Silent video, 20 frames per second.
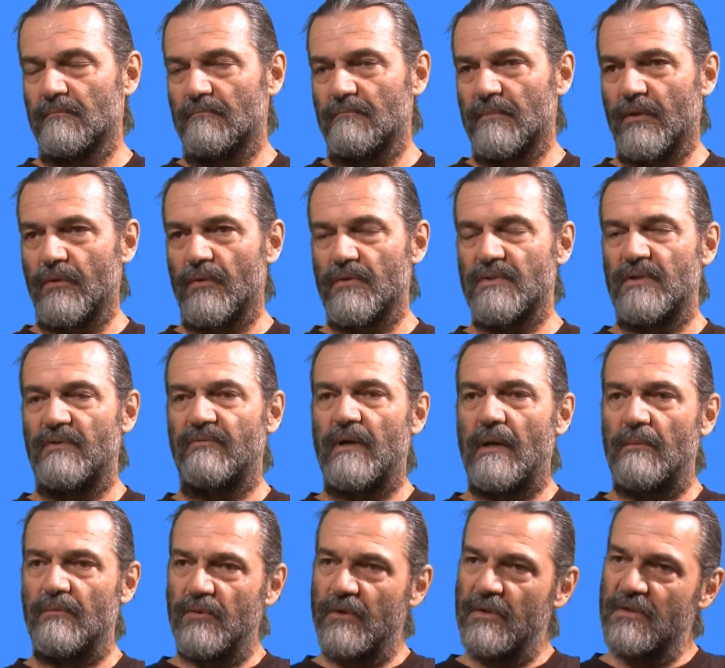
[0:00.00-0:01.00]
Because if
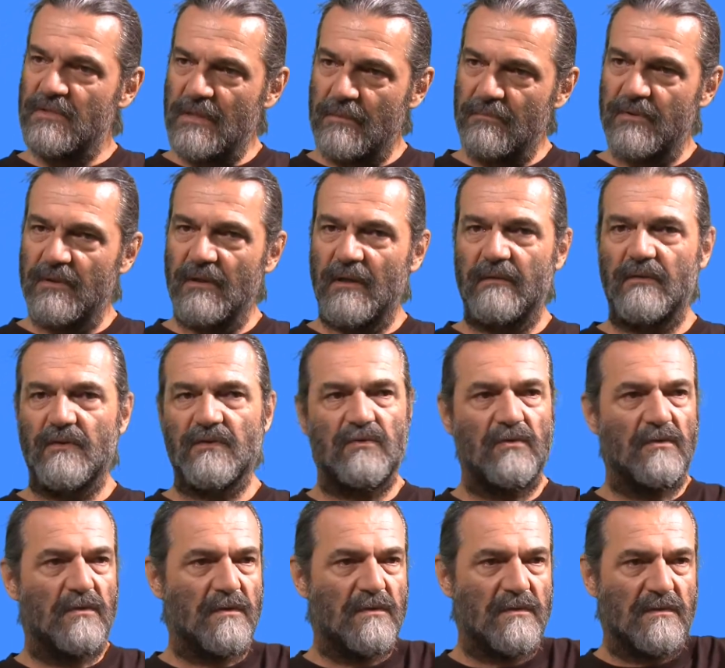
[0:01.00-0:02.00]
I'm doing something and the
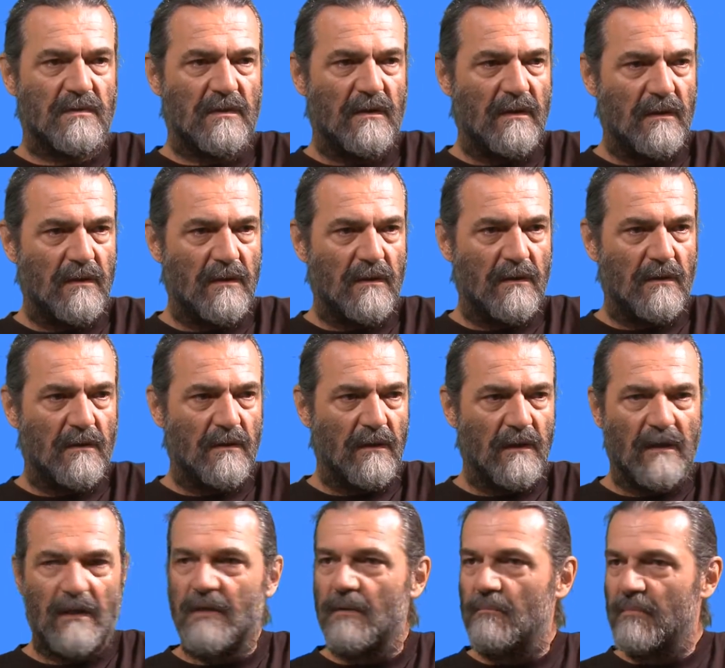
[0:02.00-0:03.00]
students
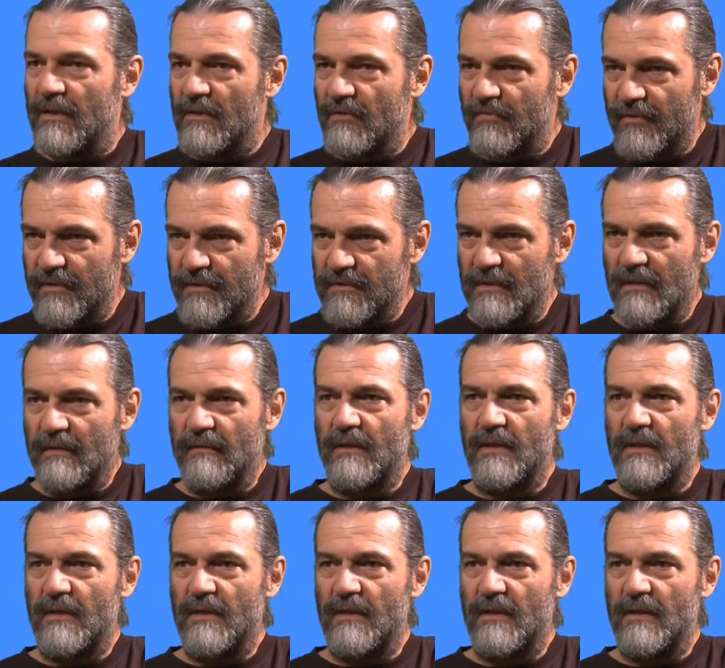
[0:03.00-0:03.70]
get a benefit and